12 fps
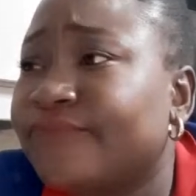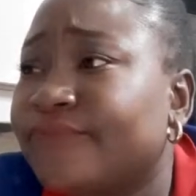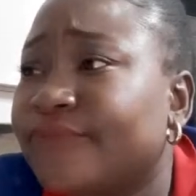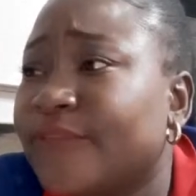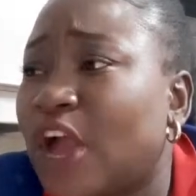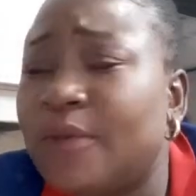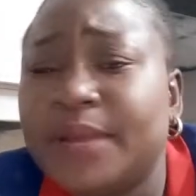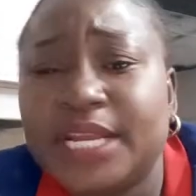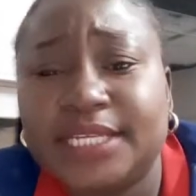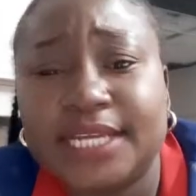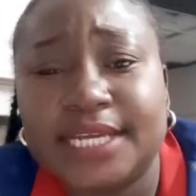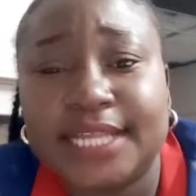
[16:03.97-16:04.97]
How many
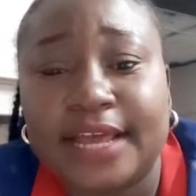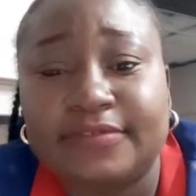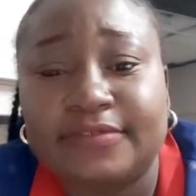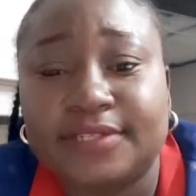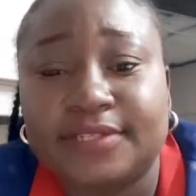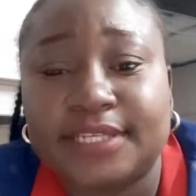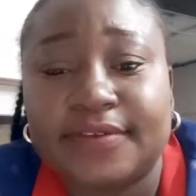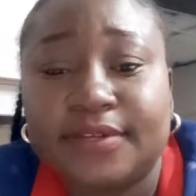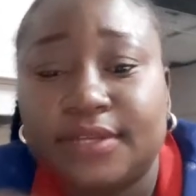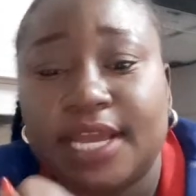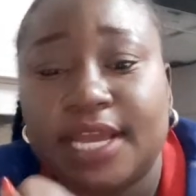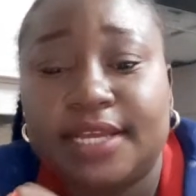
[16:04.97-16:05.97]
days left? 7,
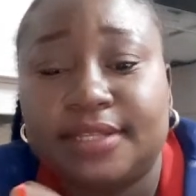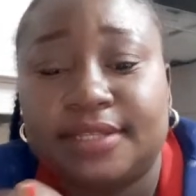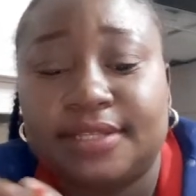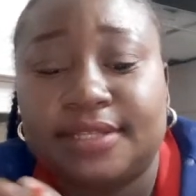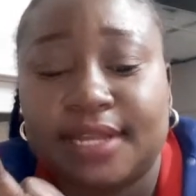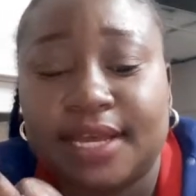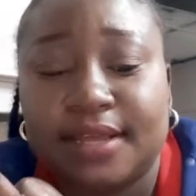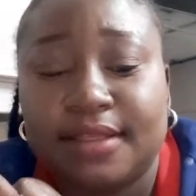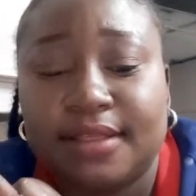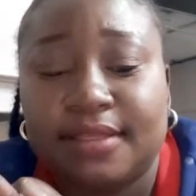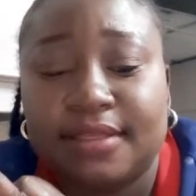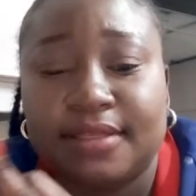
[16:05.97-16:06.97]
8, 9.
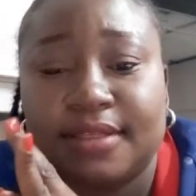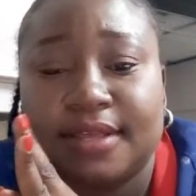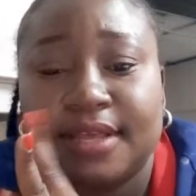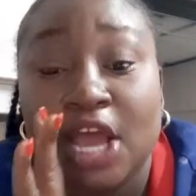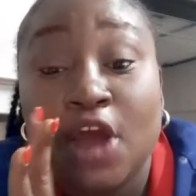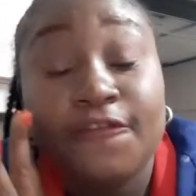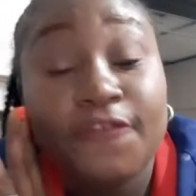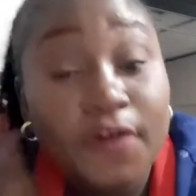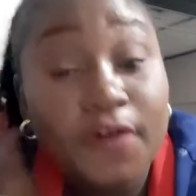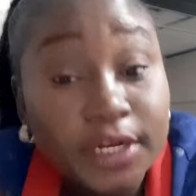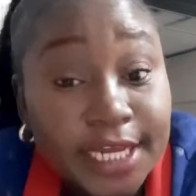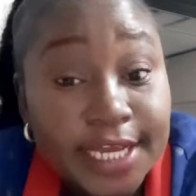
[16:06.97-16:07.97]

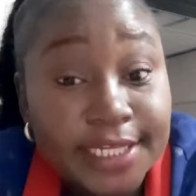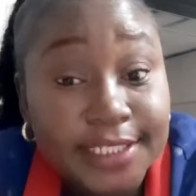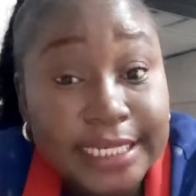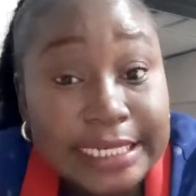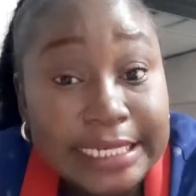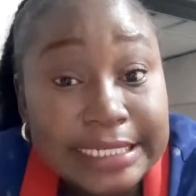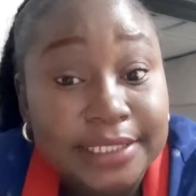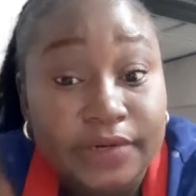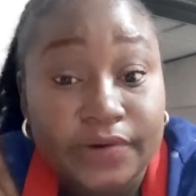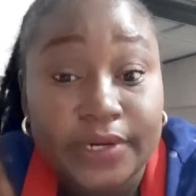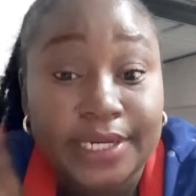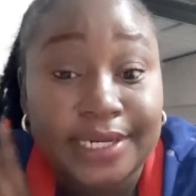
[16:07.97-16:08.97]
4 days
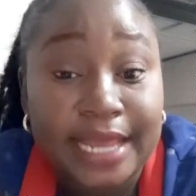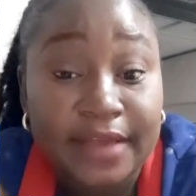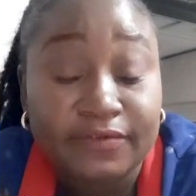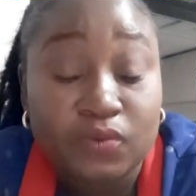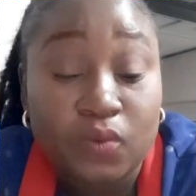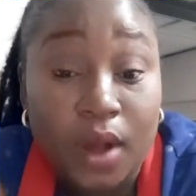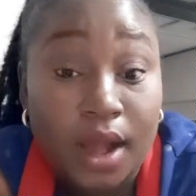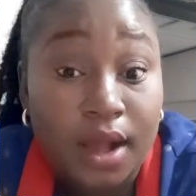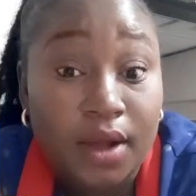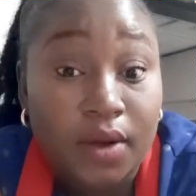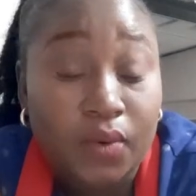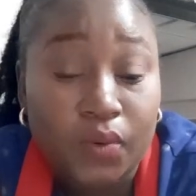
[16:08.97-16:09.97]
literally left.
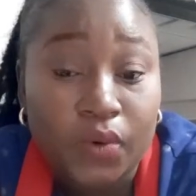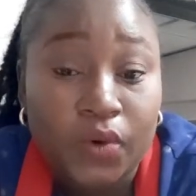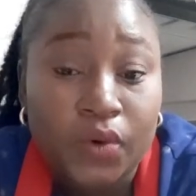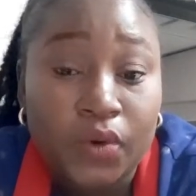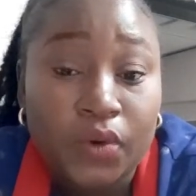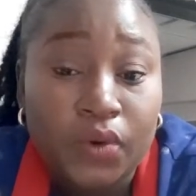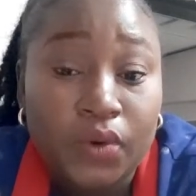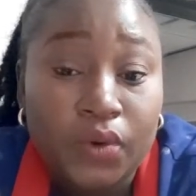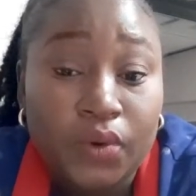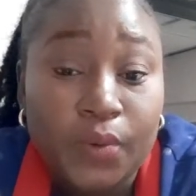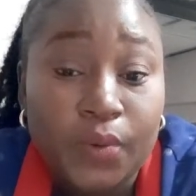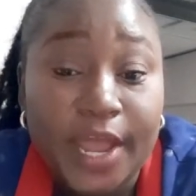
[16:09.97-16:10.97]
Wow.
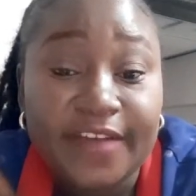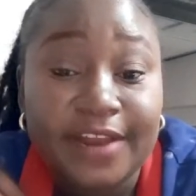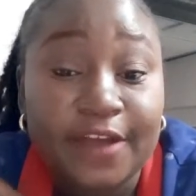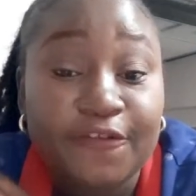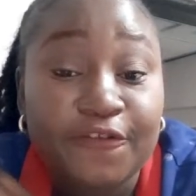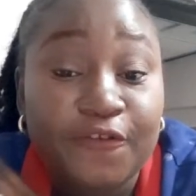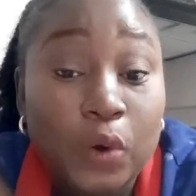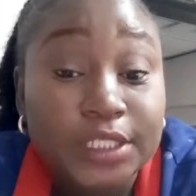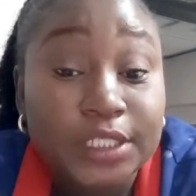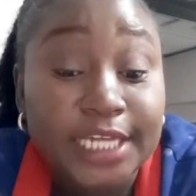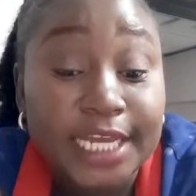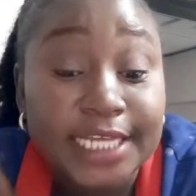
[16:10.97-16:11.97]
We have like 4
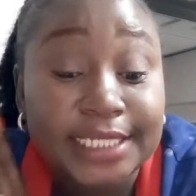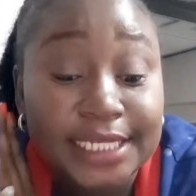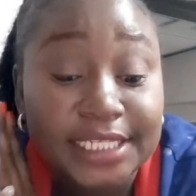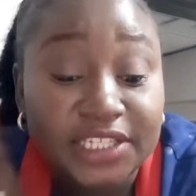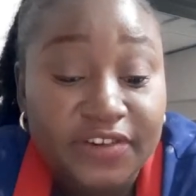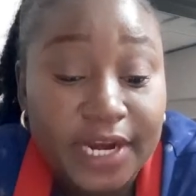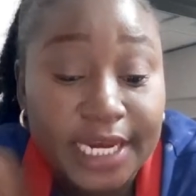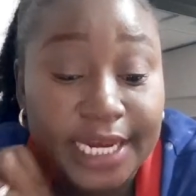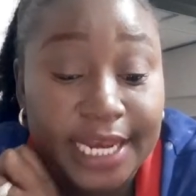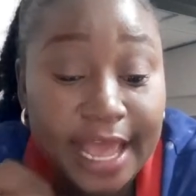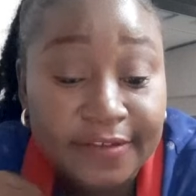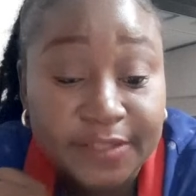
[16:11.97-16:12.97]
days literally
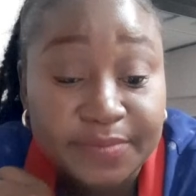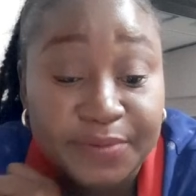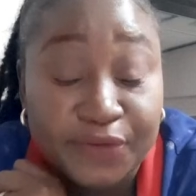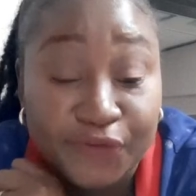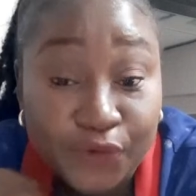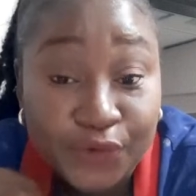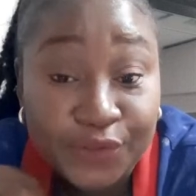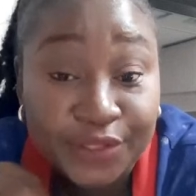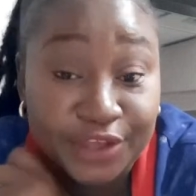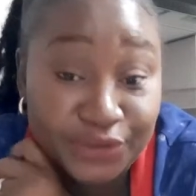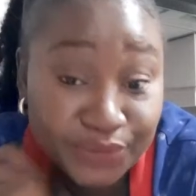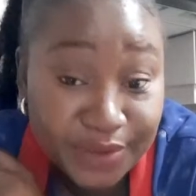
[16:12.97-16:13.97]
left before
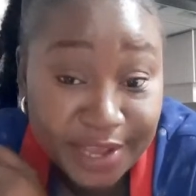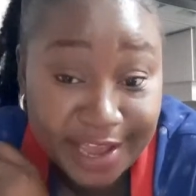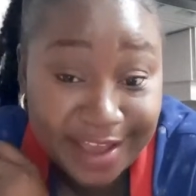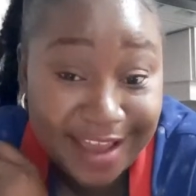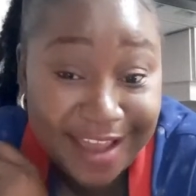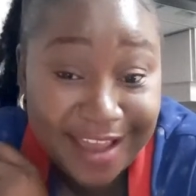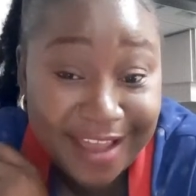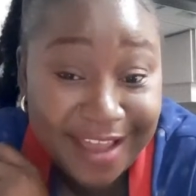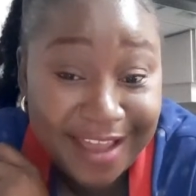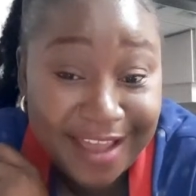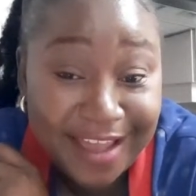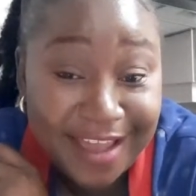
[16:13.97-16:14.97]
the new year.
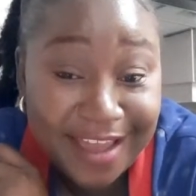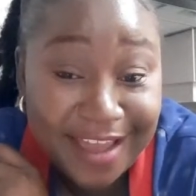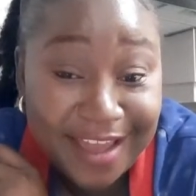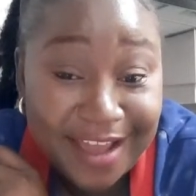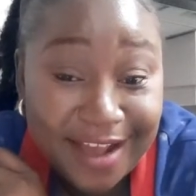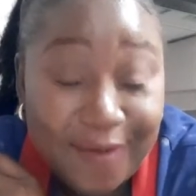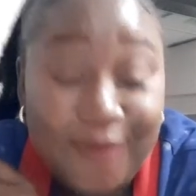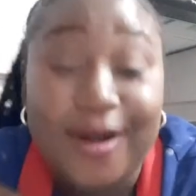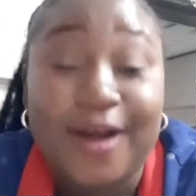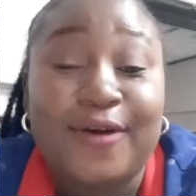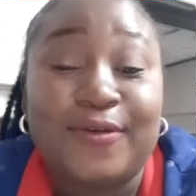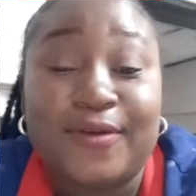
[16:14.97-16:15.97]

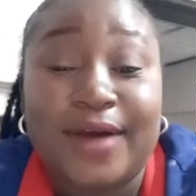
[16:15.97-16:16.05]
Wow.